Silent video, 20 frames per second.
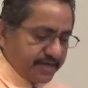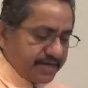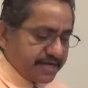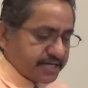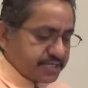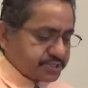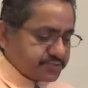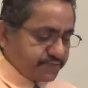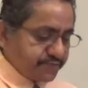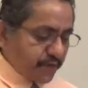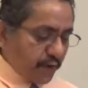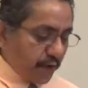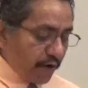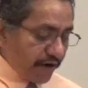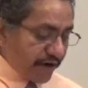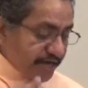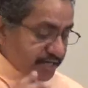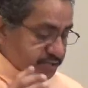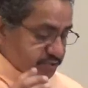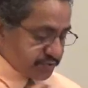His
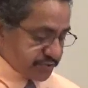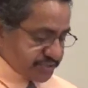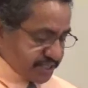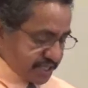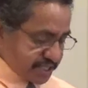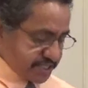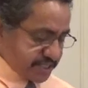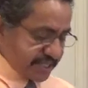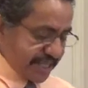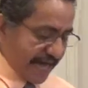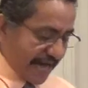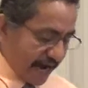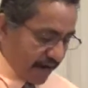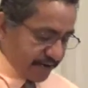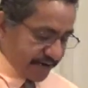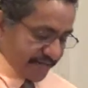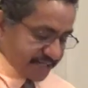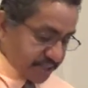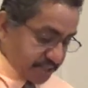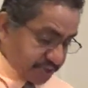voice was as
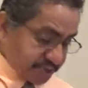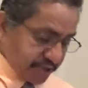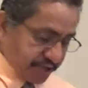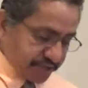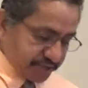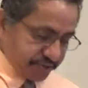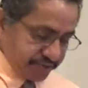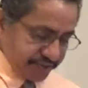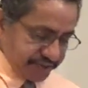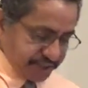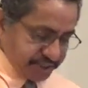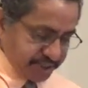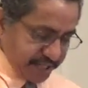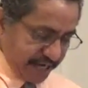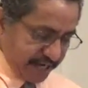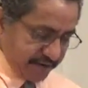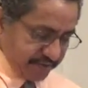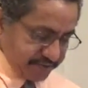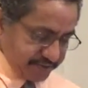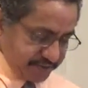loud as a thundering
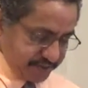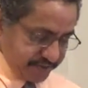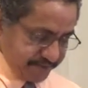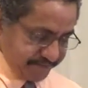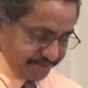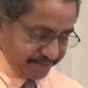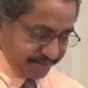shout.